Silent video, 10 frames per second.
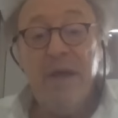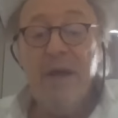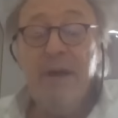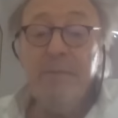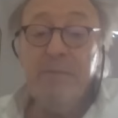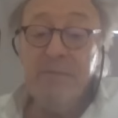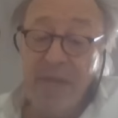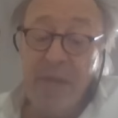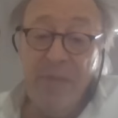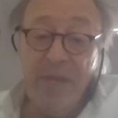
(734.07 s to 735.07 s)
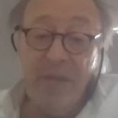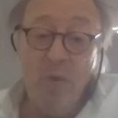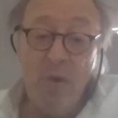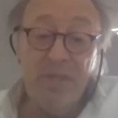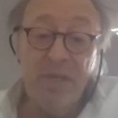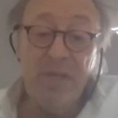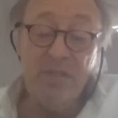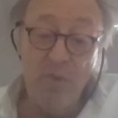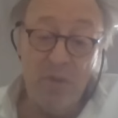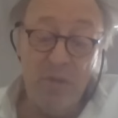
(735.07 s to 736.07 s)
Uh, the same thing in wars. You got
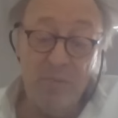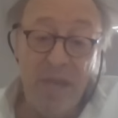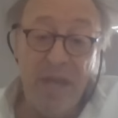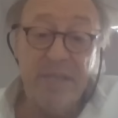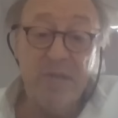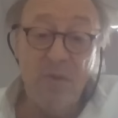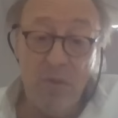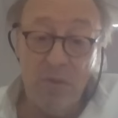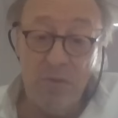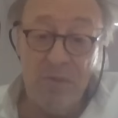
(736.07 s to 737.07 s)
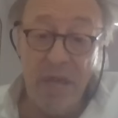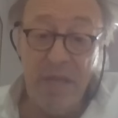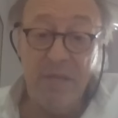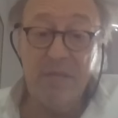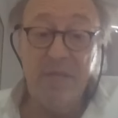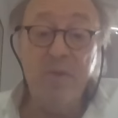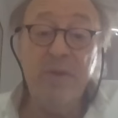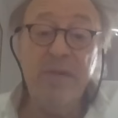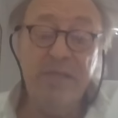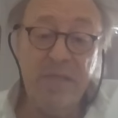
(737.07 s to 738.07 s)
short-term cycles and long-term cycles. Now,
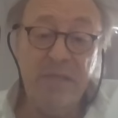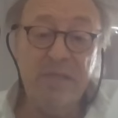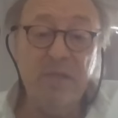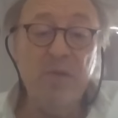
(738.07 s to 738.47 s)
what I said is the